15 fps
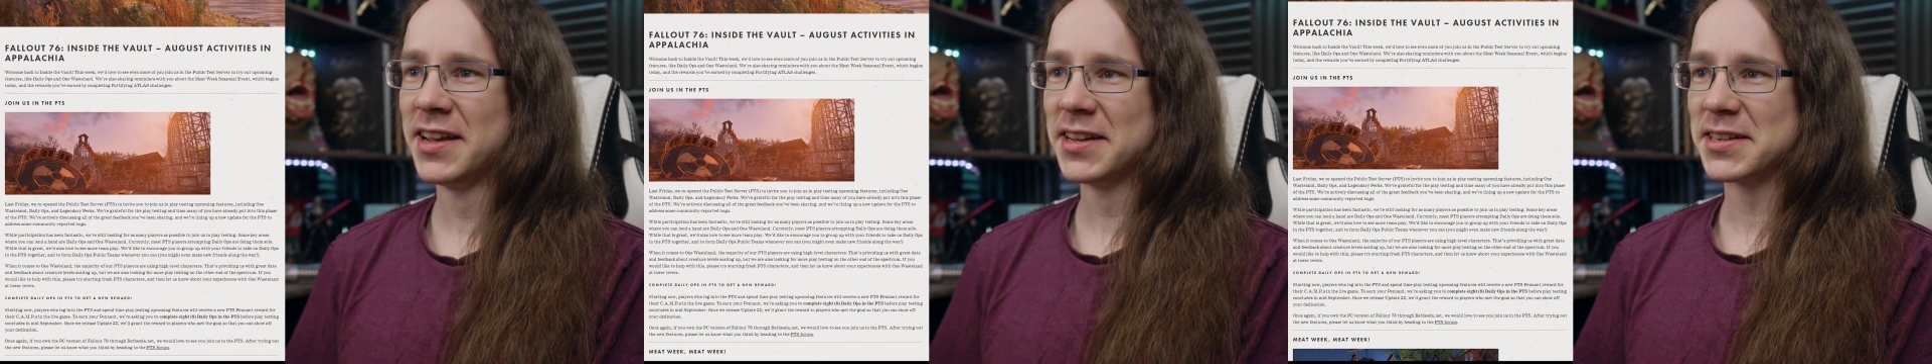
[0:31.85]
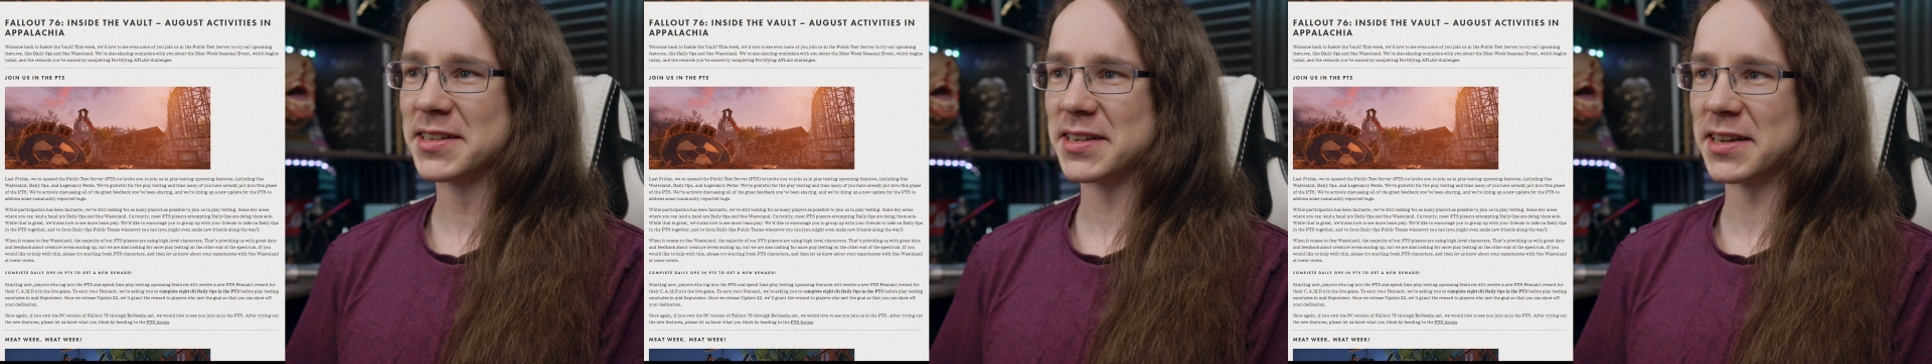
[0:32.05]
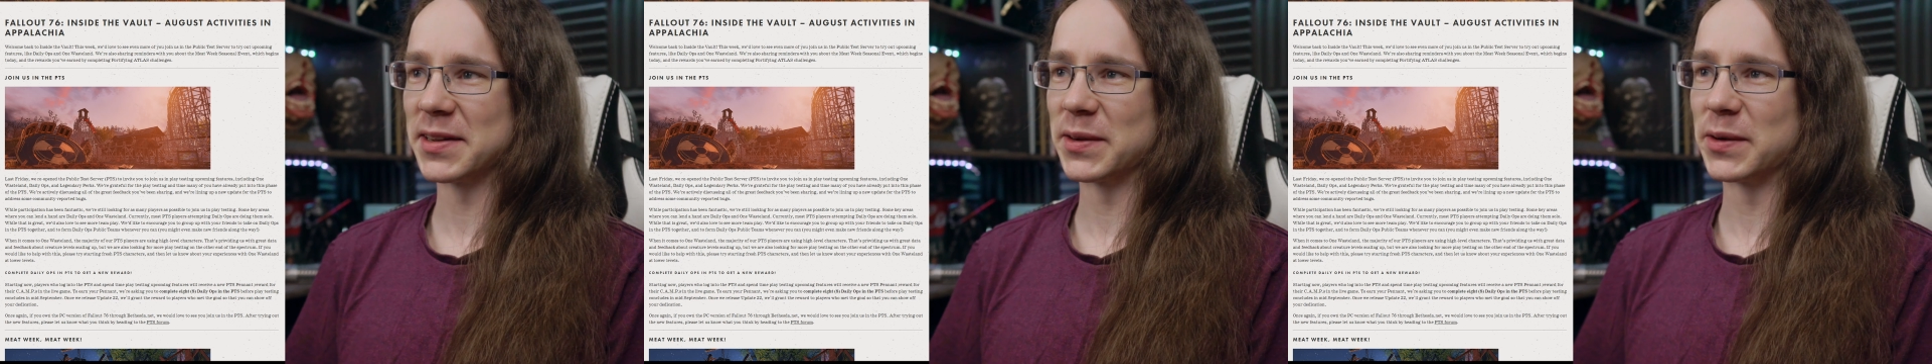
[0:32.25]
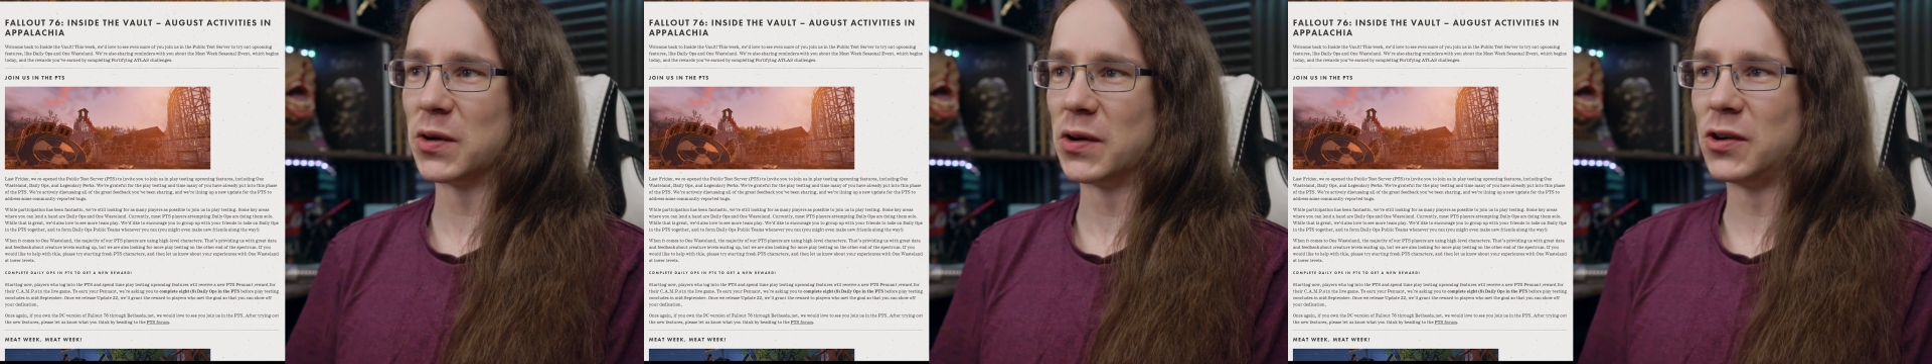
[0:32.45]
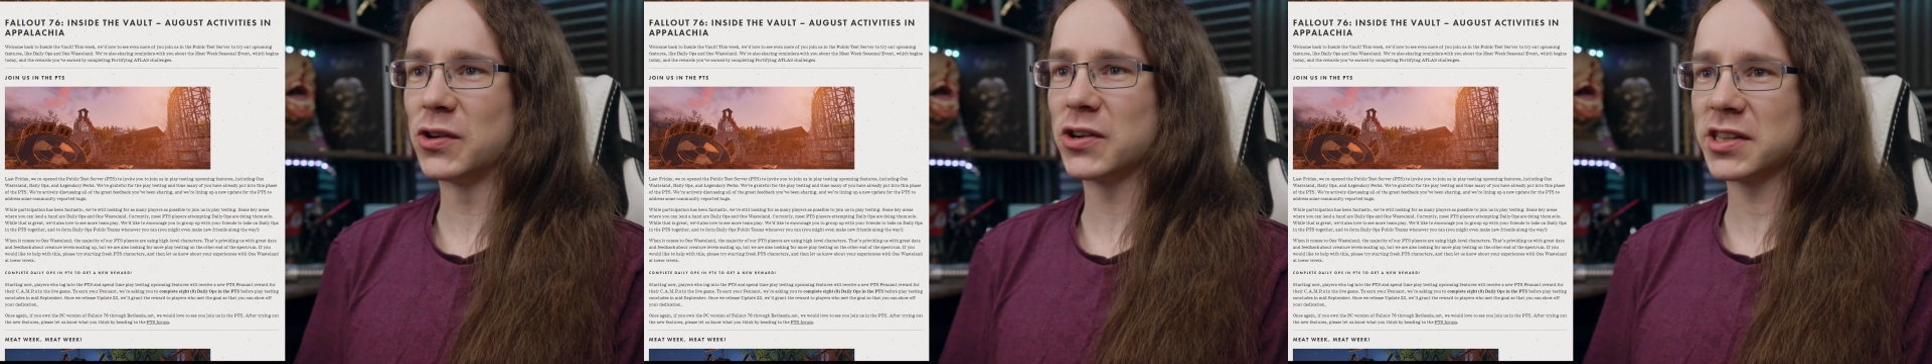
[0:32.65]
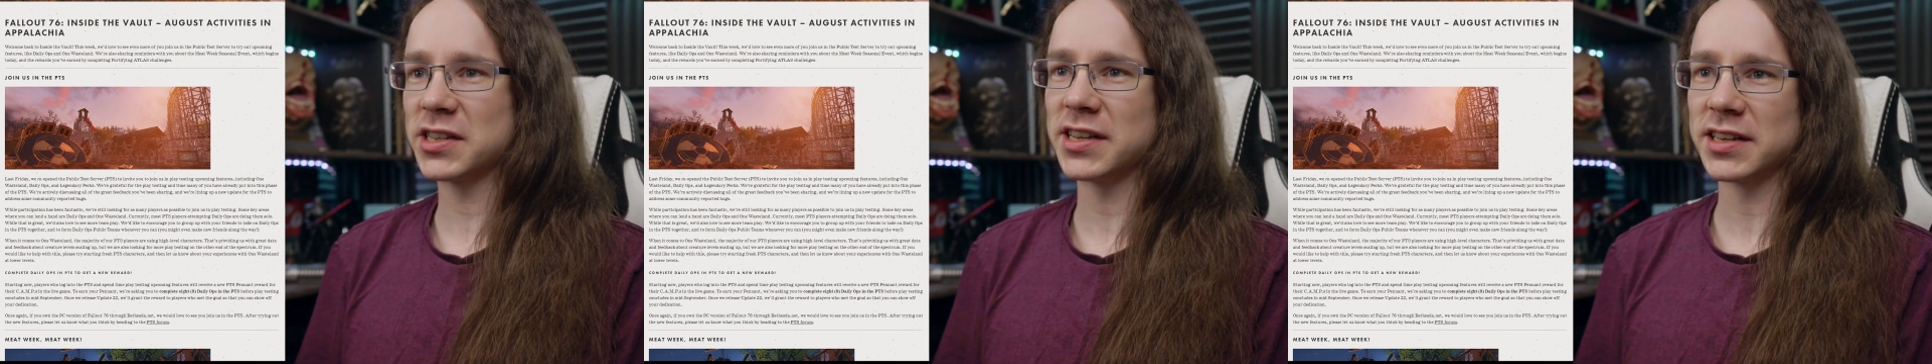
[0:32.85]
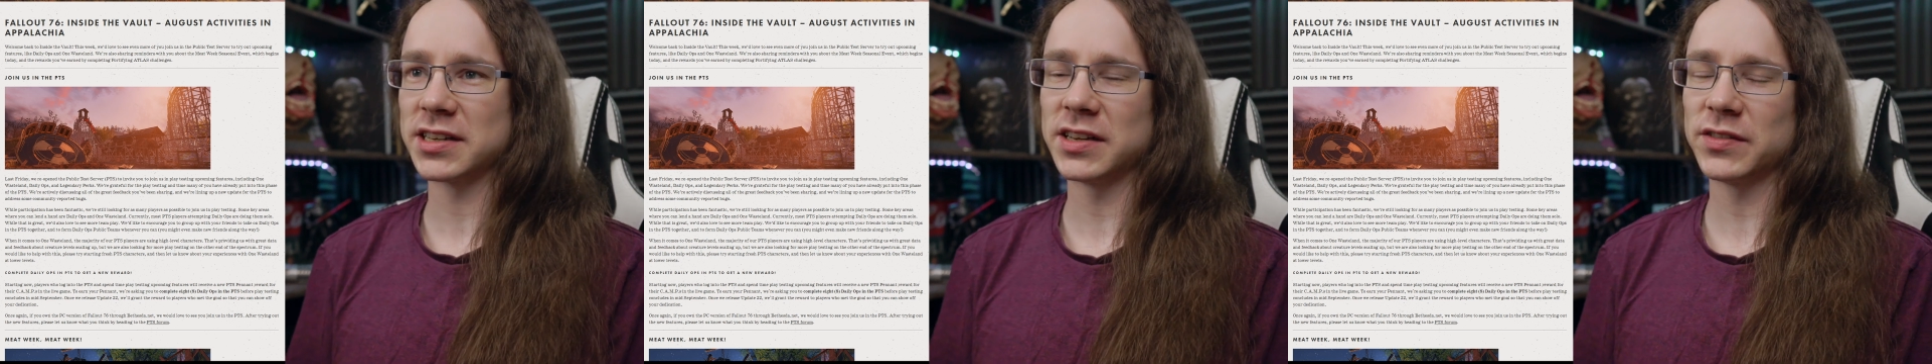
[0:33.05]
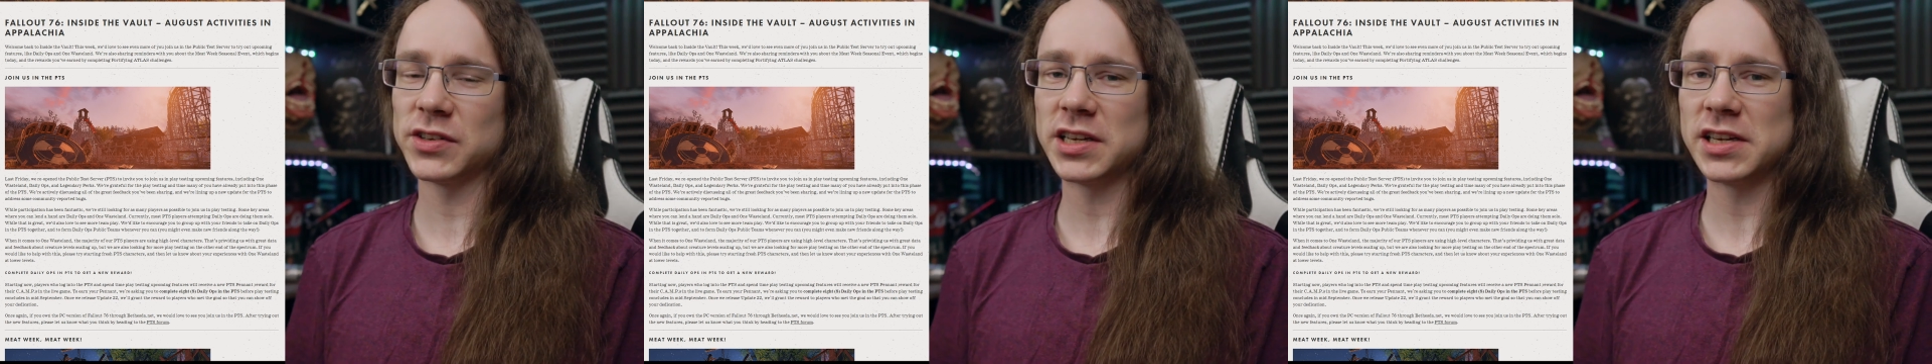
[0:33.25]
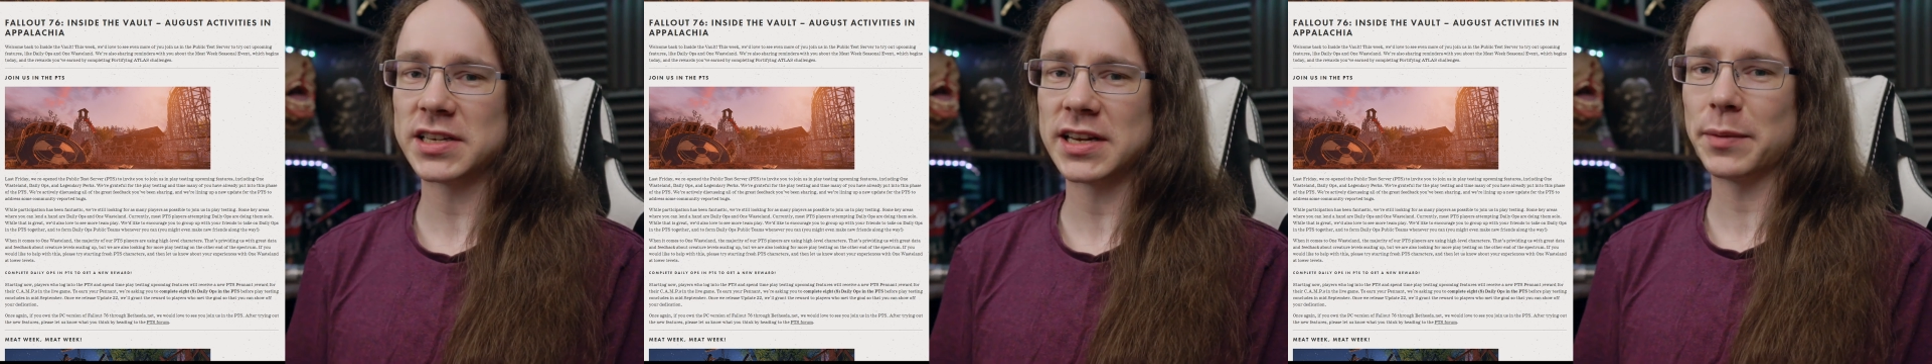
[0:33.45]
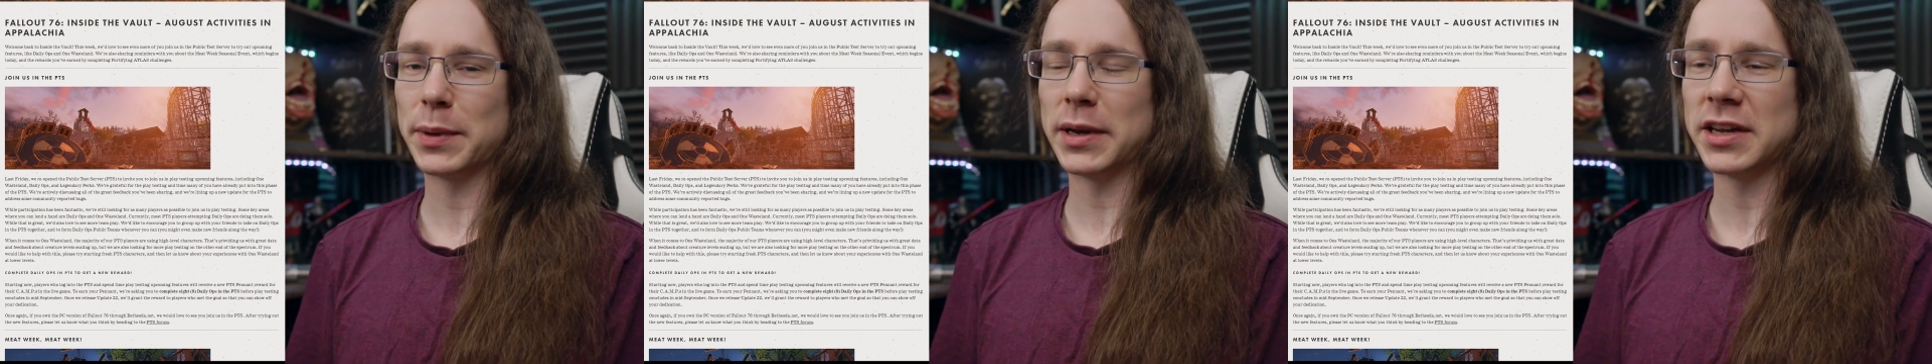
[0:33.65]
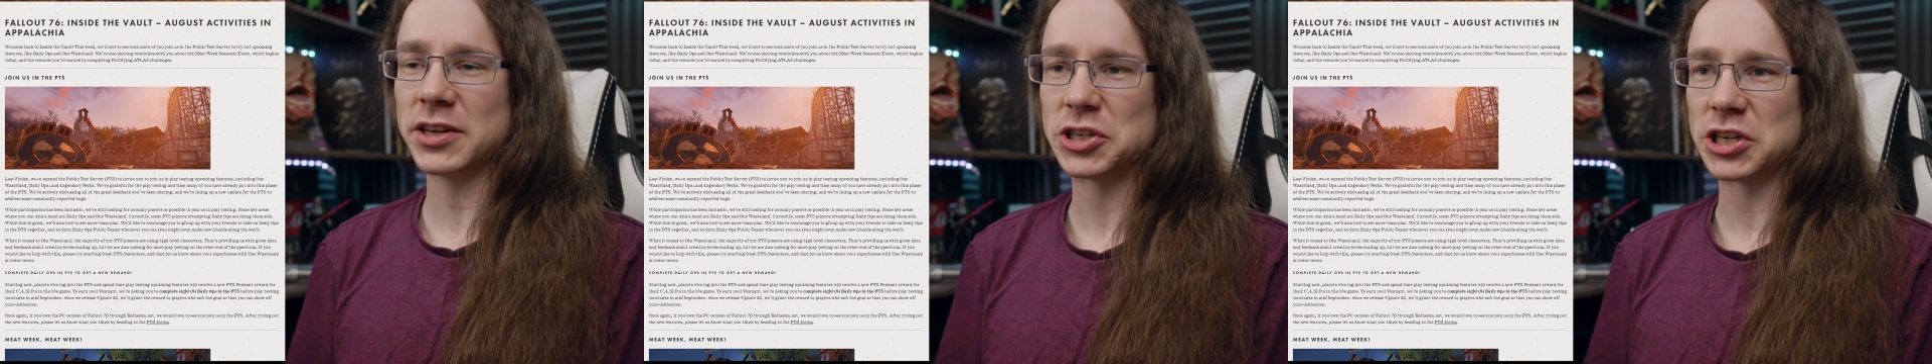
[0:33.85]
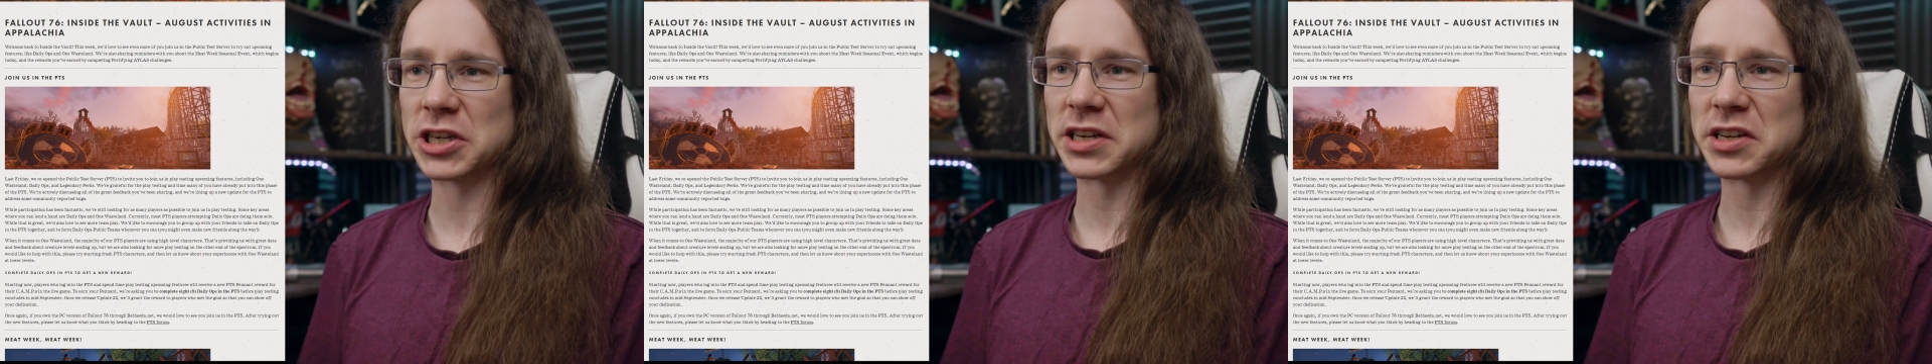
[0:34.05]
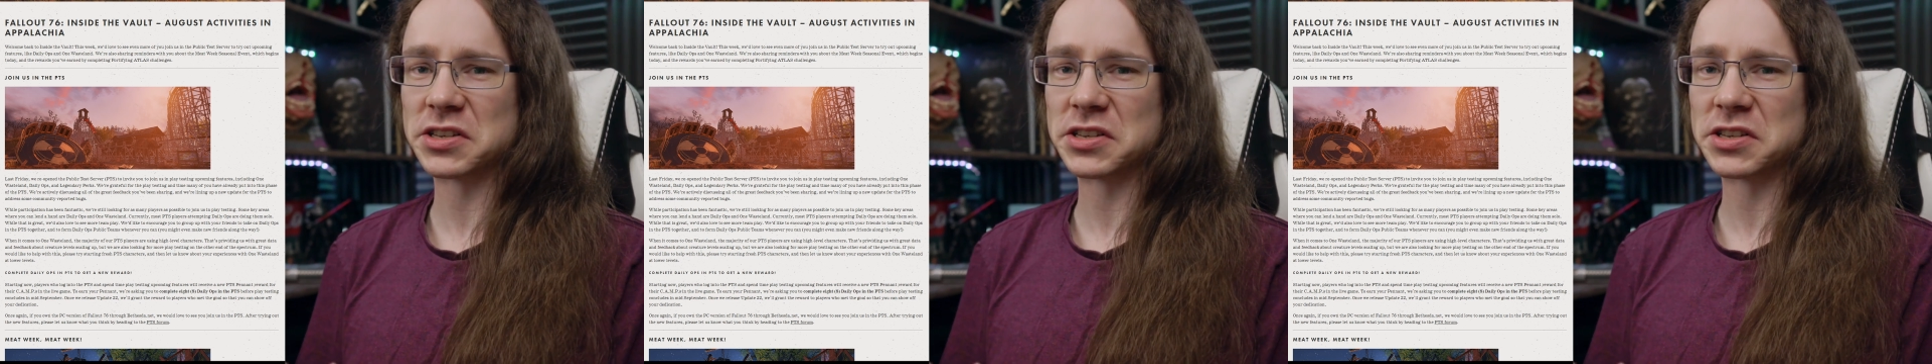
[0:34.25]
So, August activities in Appalachia.